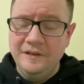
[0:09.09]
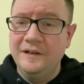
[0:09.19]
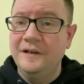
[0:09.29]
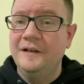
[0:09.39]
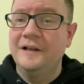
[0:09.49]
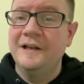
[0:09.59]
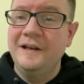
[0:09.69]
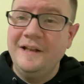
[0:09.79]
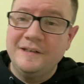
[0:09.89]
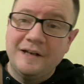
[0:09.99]
Uh, I got
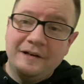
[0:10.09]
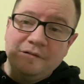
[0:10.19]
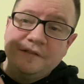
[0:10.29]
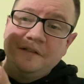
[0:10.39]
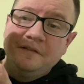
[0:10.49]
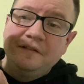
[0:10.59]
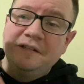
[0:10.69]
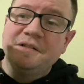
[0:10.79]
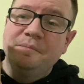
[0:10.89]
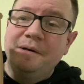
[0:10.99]
eight titles here in
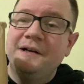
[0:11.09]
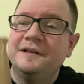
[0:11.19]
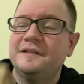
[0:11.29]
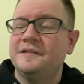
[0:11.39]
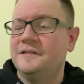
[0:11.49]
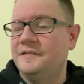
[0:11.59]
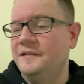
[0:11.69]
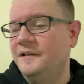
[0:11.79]
this box.